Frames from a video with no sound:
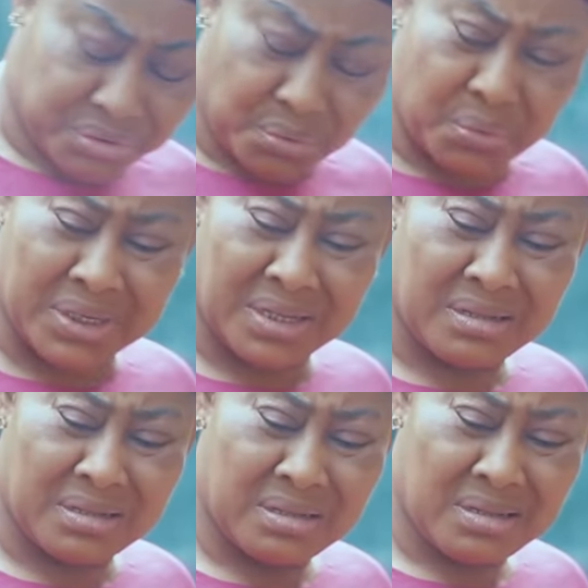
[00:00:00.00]
Chukwudi.
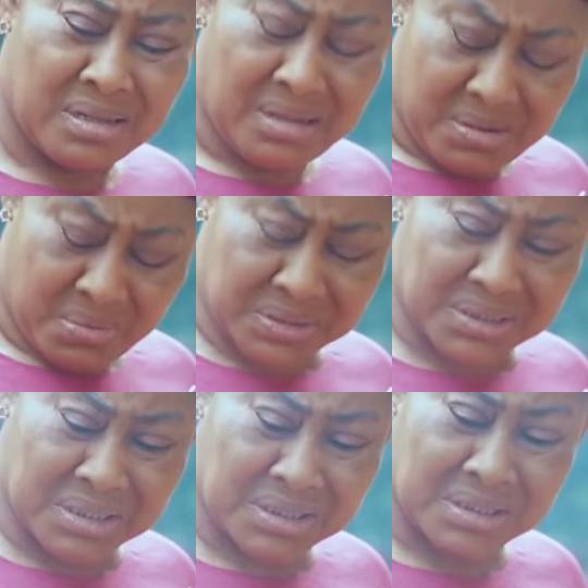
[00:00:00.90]

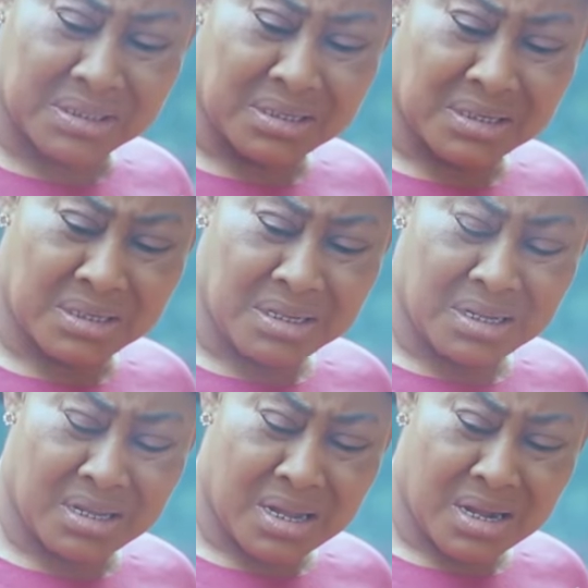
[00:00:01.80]
What is this?
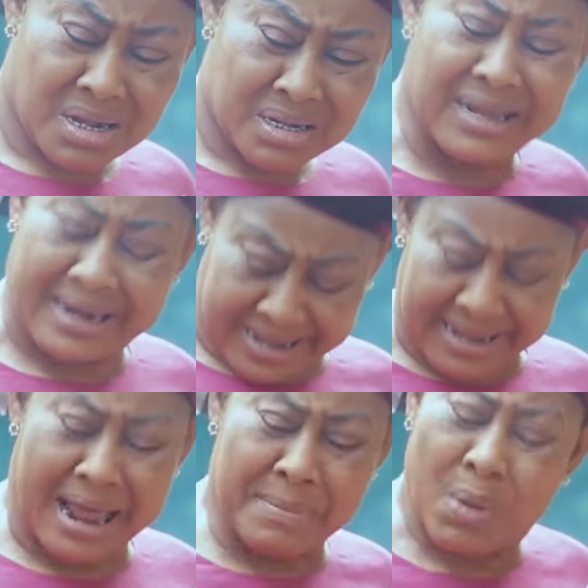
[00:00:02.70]

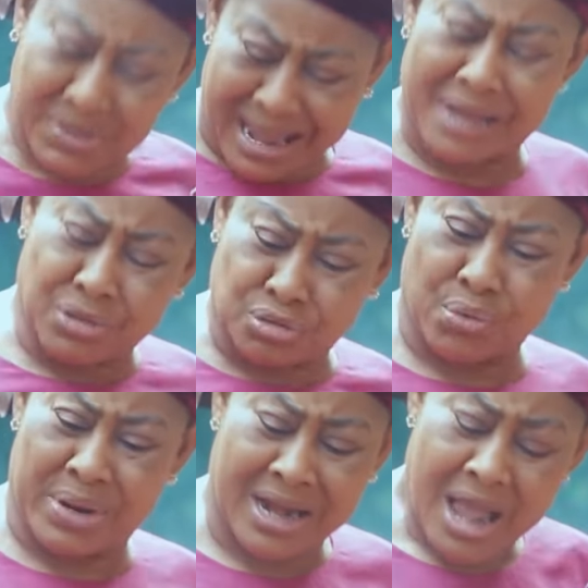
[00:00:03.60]
Girikiname, what are you
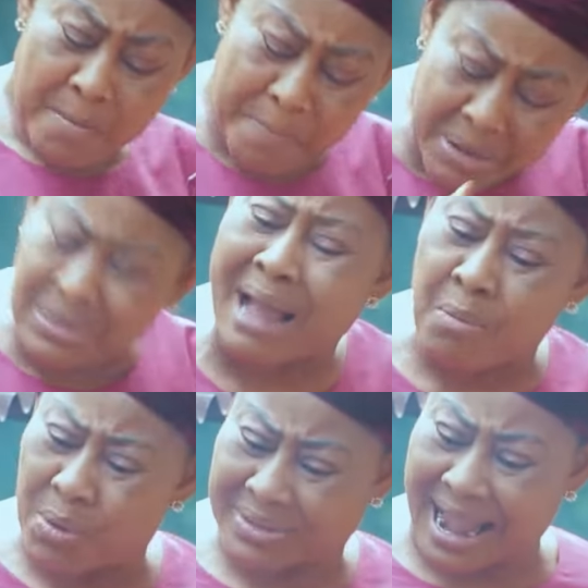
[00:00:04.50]
doing? Pound the
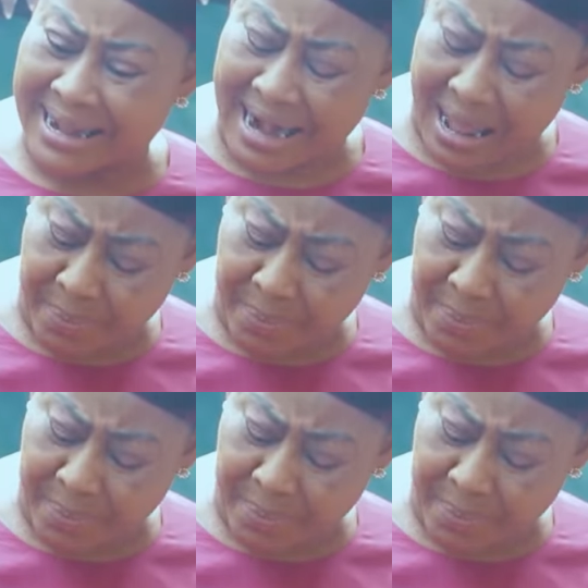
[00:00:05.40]
apple with that kind of